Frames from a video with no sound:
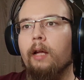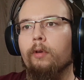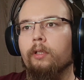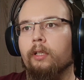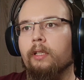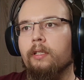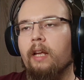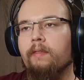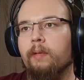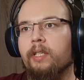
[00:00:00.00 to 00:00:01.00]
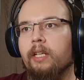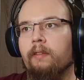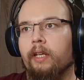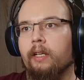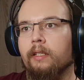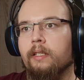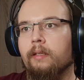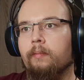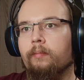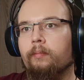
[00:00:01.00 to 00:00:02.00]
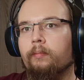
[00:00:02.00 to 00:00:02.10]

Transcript: I wonder, does it have some significance?